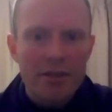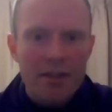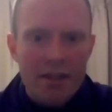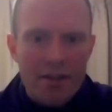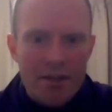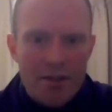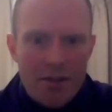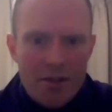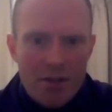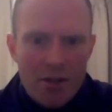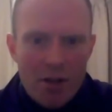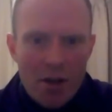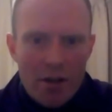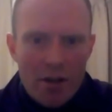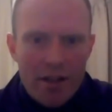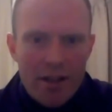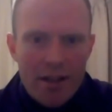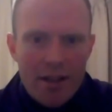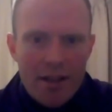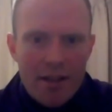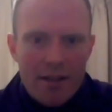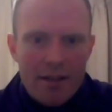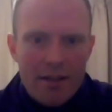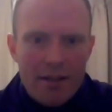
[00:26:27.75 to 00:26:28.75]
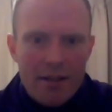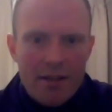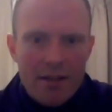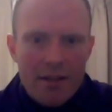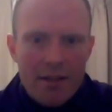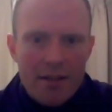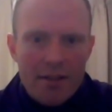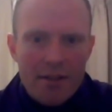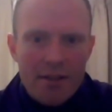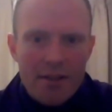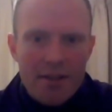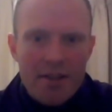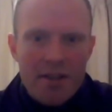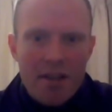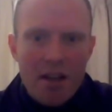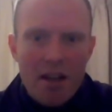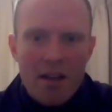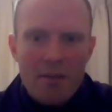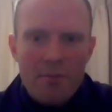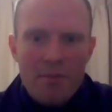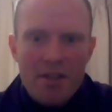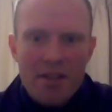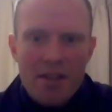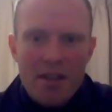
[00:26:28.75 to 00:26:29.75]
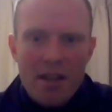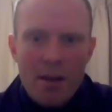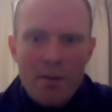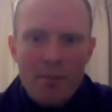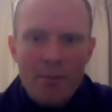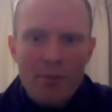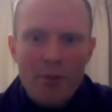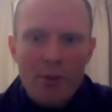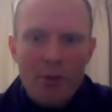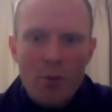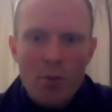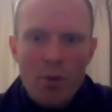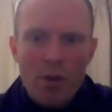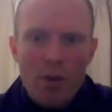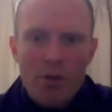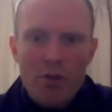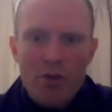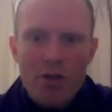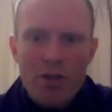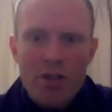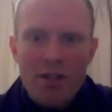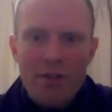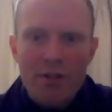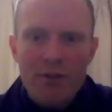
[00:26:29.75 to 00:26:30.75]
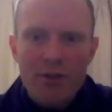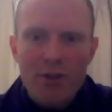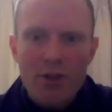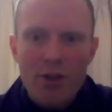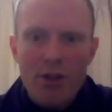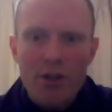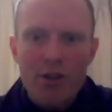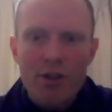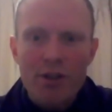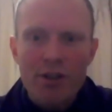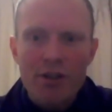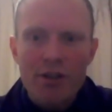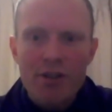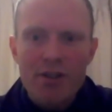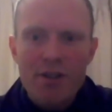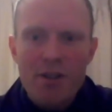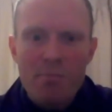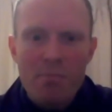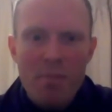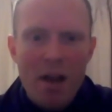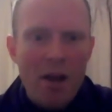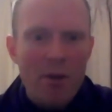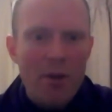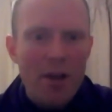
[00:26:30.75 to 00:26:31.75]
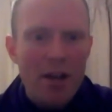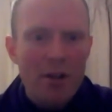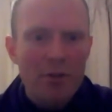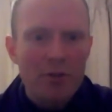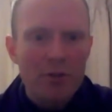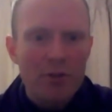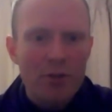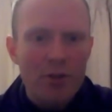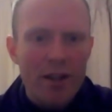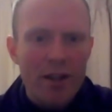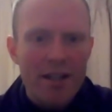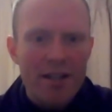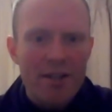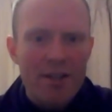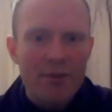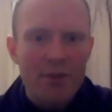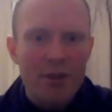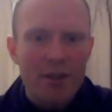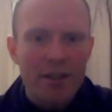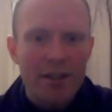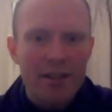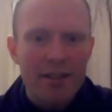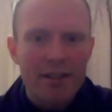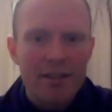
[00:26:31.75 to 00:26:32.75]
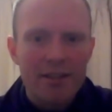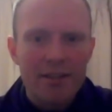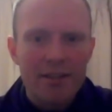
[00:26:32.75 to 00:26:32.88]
It's got here, the time has come for worldshift.earth to bow out gracefully.